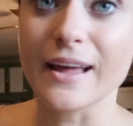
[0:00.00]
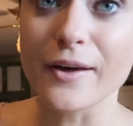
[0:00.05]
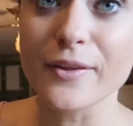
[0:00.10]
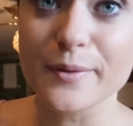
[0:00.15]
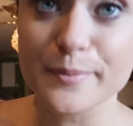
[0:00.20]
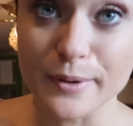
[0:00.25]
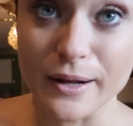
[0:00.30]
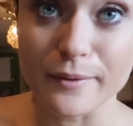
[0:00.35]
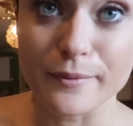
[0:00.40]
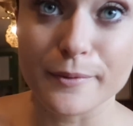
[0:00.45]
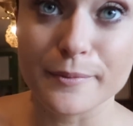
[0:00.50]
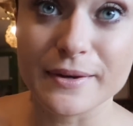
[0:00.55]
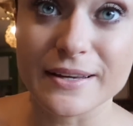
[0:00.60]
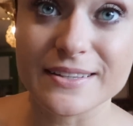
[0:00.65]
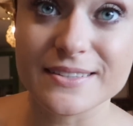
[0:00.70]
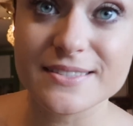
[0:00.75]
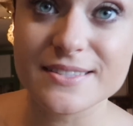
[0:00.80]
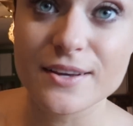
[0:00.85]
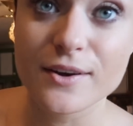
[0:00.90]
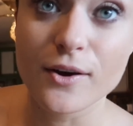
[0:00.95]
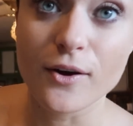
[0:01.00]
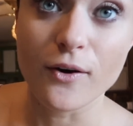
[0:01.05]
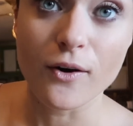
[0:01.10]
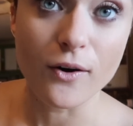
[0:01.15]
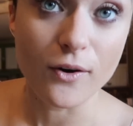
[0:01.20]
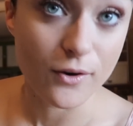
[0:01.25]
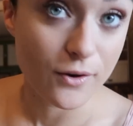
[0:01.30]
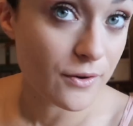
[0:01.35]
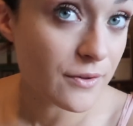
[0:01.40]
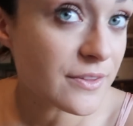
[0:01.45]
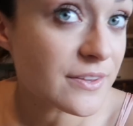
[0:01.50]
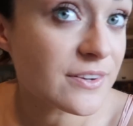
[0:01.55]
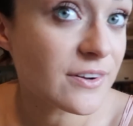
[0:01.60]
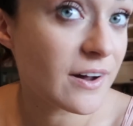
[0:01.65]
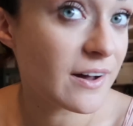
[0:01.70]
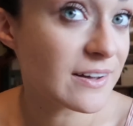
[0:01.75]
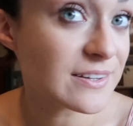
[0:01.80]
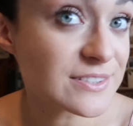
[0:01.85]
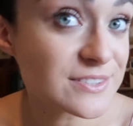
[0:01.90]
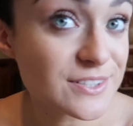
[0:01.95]
Now the problem is all the
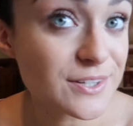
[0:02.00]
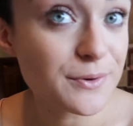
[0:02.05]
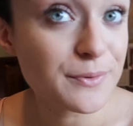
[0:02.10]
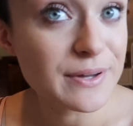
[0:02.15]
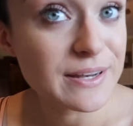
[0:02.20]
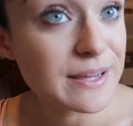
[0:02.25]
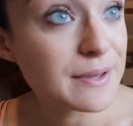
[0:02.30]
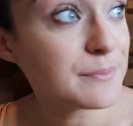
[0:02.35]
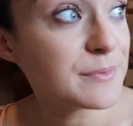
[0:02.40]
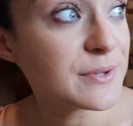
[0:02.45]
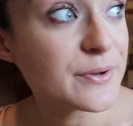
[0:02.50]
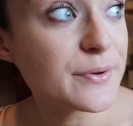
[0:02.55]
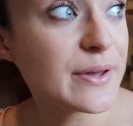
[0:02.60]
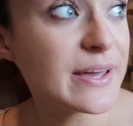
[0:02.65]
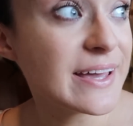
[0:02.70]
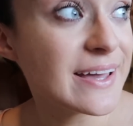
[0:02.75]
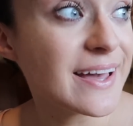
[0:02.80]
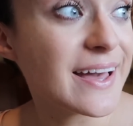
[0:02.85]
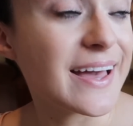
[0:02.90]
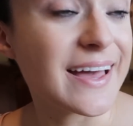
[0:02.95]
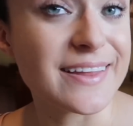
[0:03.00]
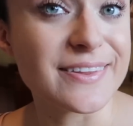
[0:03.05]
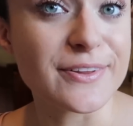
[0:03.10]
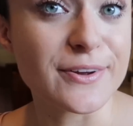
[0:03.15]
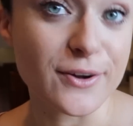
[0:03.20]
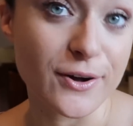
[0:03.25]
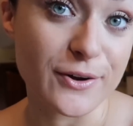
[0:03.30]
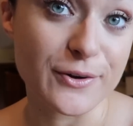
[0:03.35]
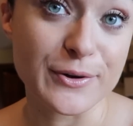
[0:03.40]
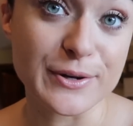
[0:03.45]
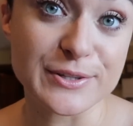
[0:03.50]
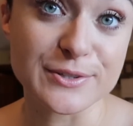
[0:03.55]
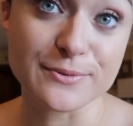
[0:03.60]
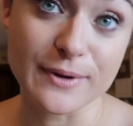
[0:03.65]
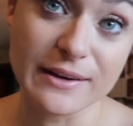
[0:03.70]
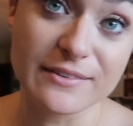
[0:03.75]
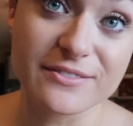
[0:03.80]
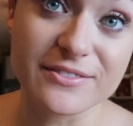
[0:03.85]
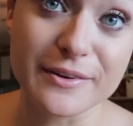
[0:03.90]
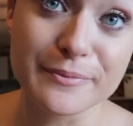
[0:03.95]
dogs know what I'm doing and they're all going to
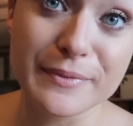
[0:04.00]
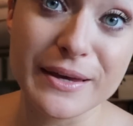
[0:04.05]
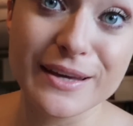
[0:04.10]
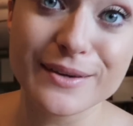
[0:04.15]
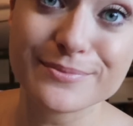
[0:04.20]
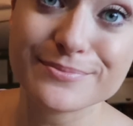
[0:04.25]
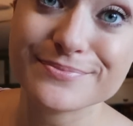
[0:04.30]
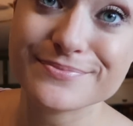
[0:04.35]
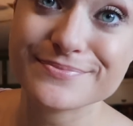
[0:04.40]
run from me.